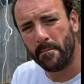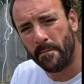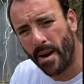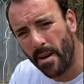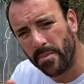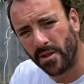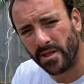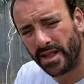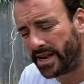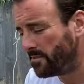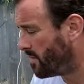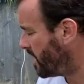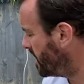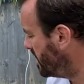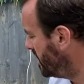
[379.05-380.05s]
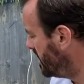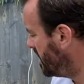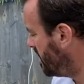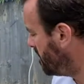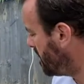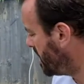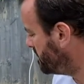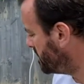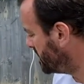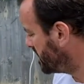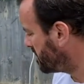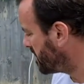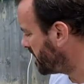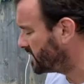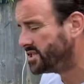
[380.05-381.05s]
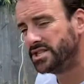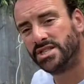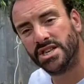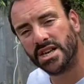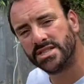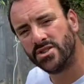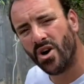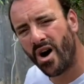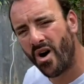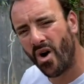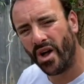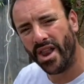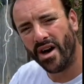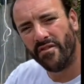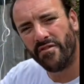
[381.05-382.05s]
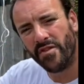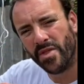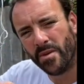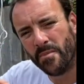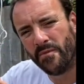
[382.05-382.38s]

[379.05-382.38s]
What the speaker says: bubble, and it might be the plancha is just not hot enough for the